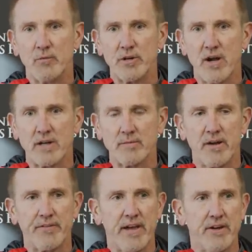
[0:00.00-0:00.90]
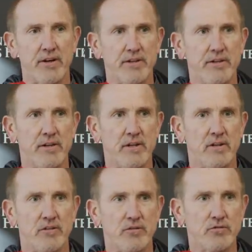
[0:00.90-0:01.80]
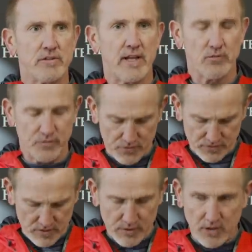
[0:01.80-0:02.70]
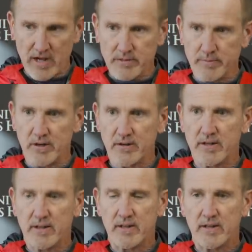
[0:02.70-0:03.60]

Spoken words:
We talked about that on Tuesday. That was the first thing we talked about.